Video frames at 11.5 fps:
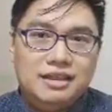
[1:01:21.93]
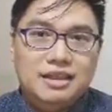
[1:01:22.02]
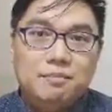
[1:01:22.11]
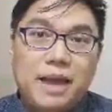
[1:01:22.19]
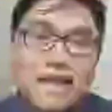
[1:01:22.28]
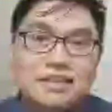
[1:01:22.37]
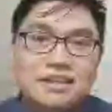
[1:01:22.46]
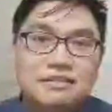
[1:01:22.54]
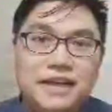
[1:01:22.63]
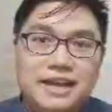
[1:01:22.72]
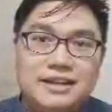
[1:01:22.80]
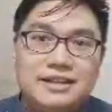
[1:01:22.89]
pageant
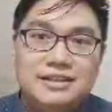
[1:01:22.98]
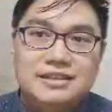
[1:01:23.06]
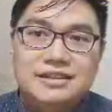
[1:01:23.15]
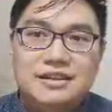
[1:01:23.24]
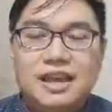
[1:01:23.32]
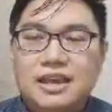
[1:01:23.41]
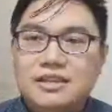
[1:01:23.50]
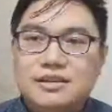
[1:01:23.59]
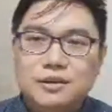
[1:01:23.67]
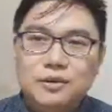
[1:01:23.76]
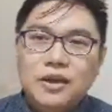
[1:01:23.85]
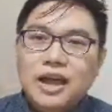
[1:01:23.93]
finals. Okay,
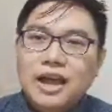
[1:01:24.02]
so